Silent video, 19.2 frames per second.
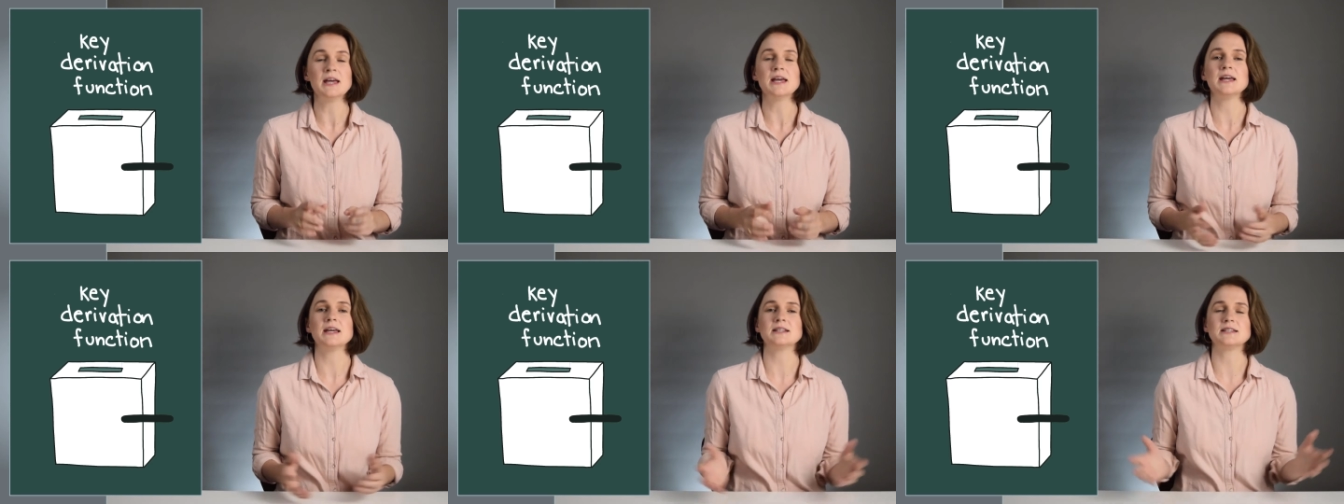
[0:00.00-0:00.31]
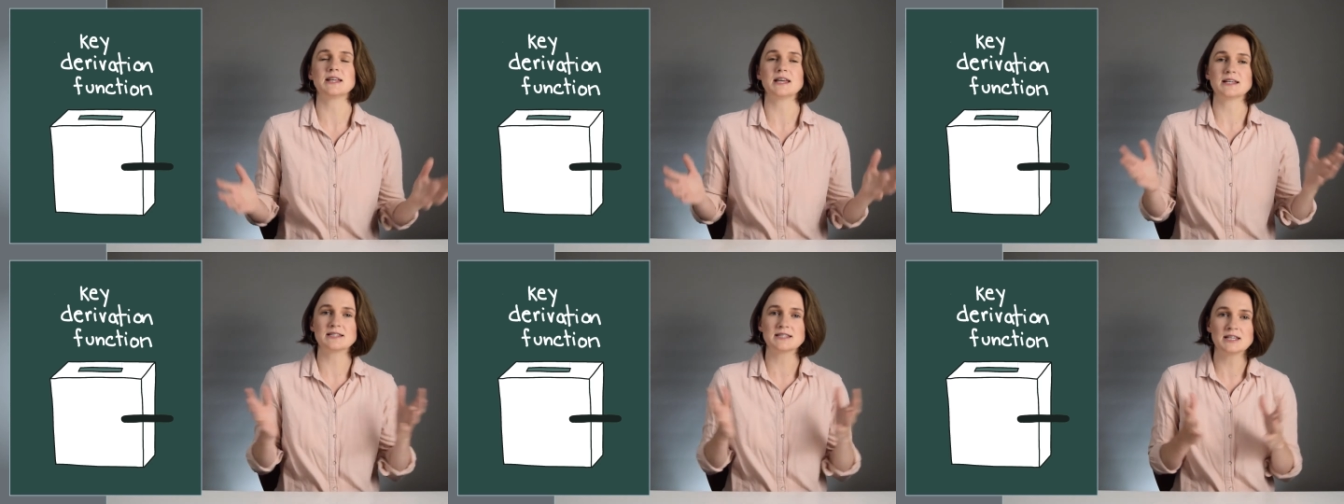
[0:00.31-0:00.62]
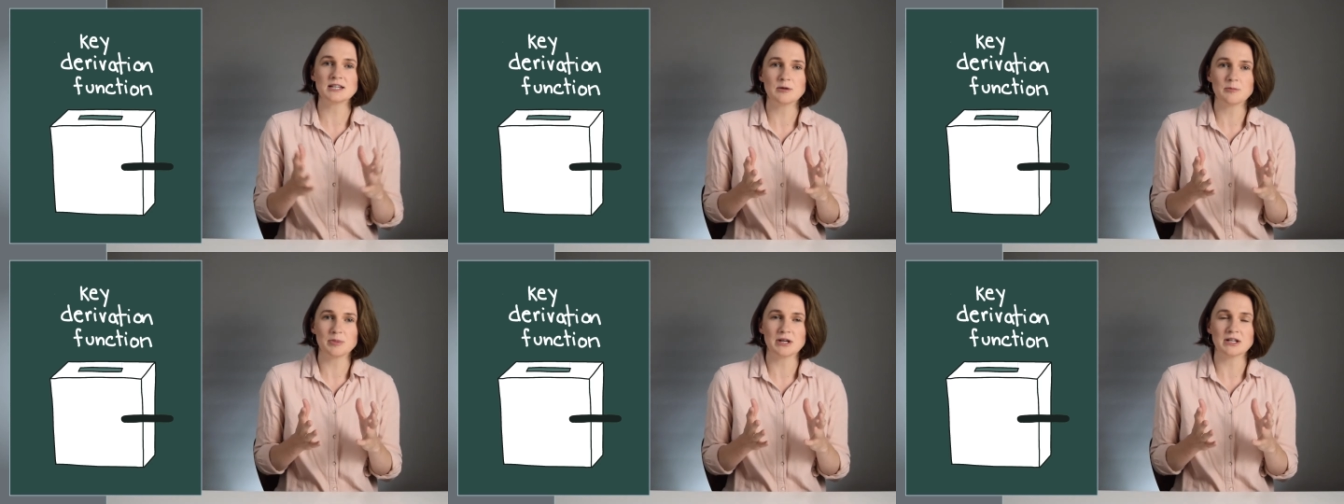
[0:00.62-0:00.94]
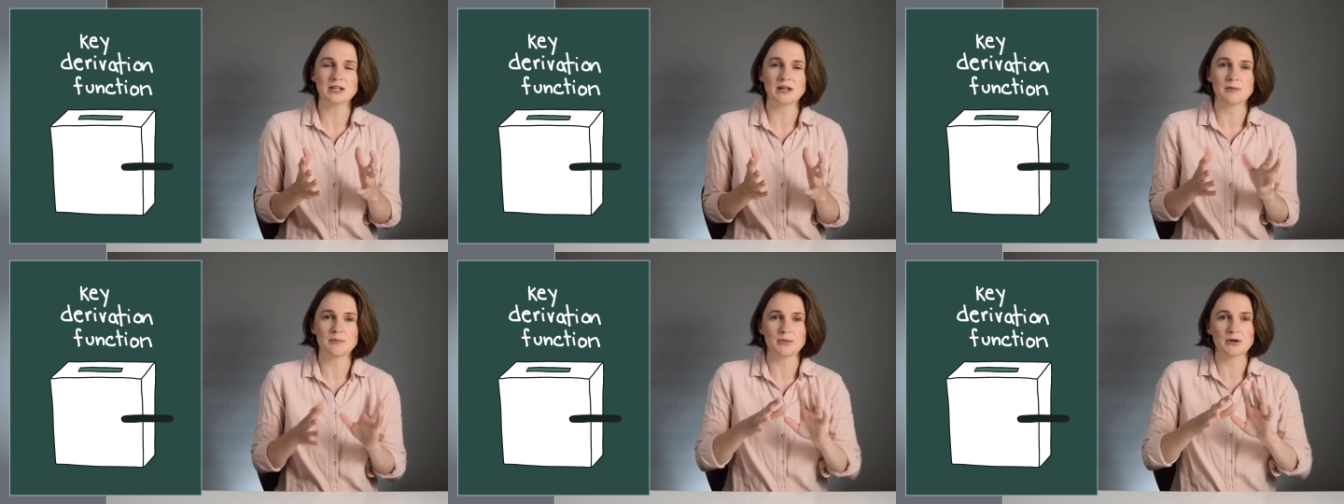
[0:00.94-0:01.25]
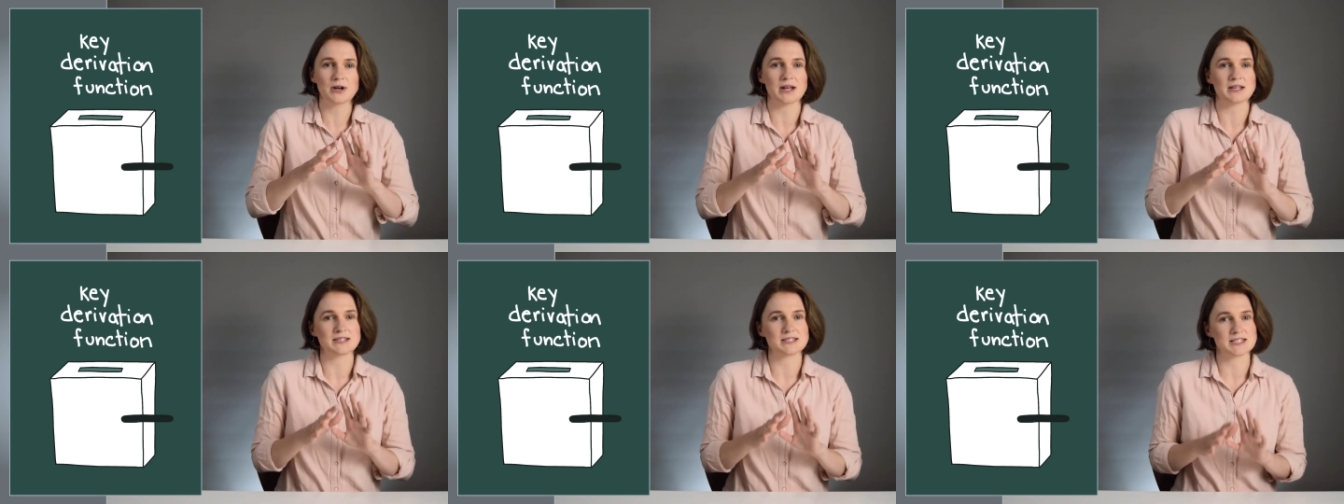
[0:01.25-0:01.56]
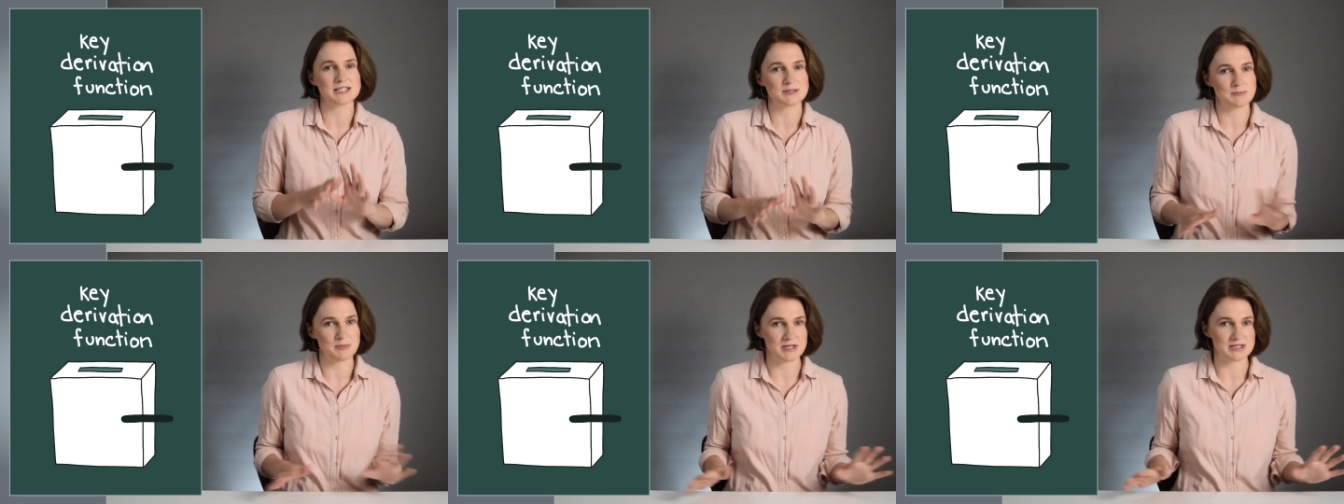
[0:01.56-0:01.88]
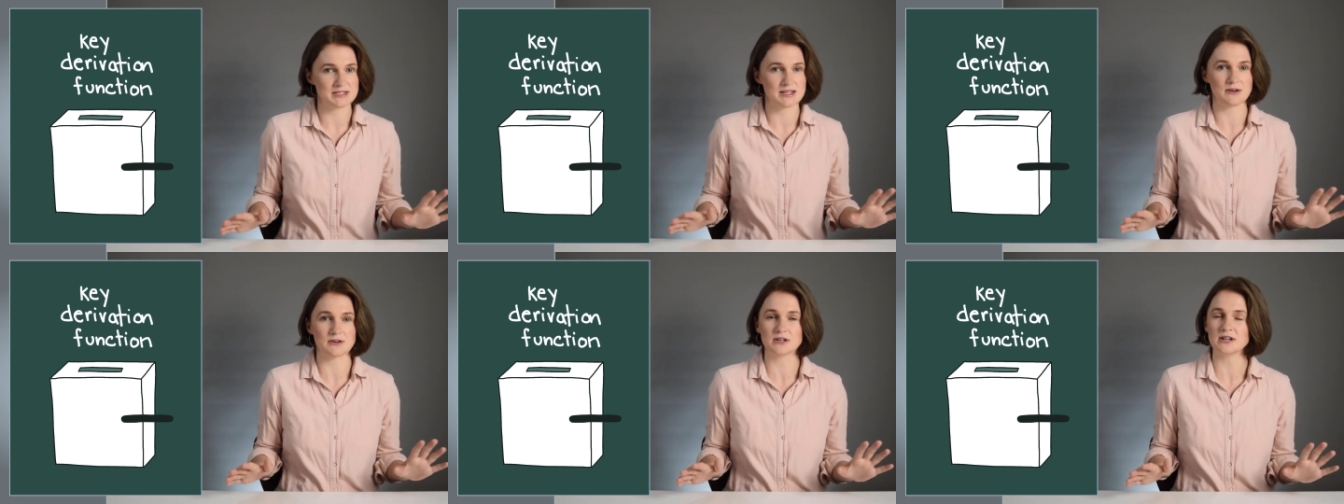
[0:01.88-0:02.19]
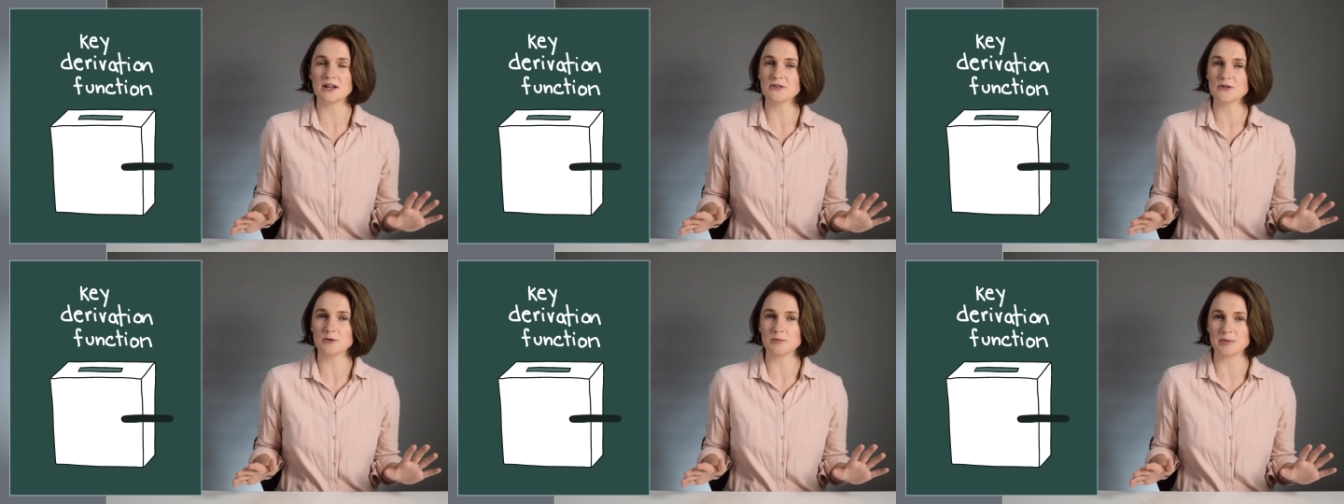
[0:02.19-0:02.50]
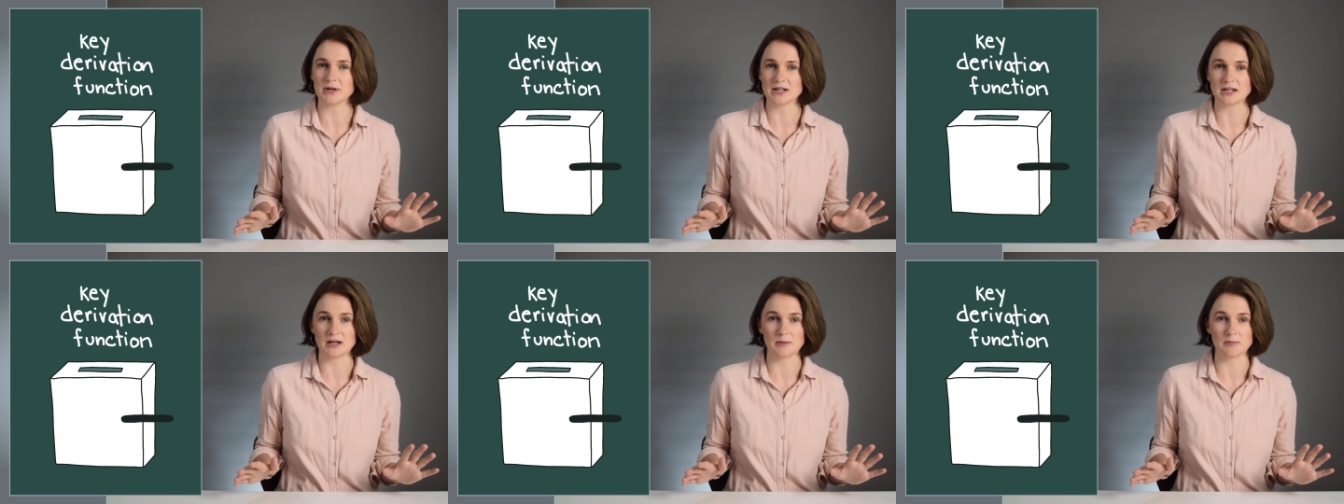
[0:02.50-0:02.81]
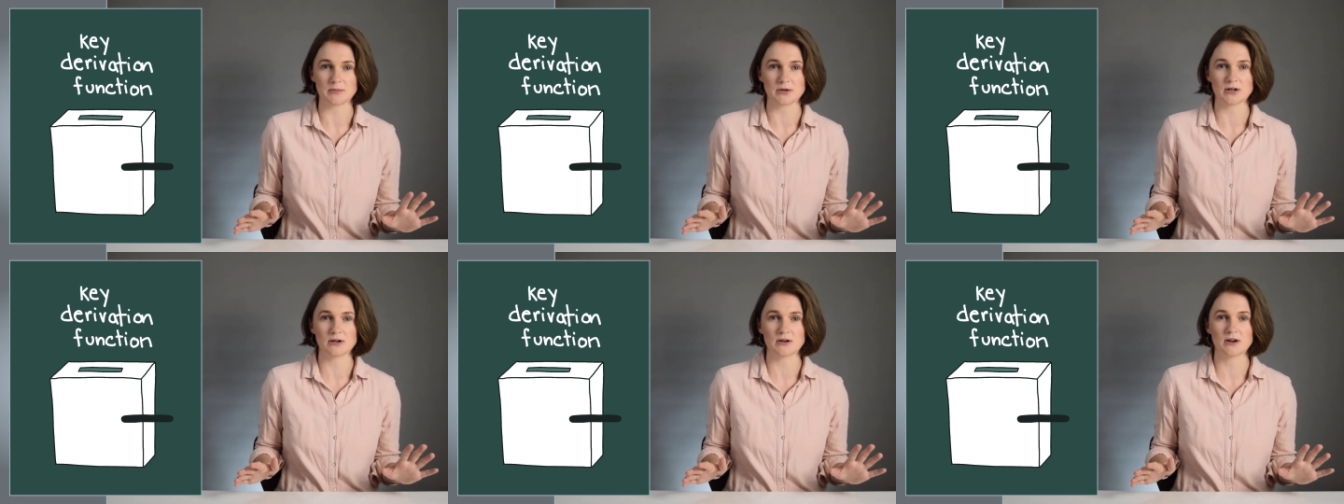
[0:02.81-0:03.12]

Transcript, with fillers: It takes in a big number and spits out another big number.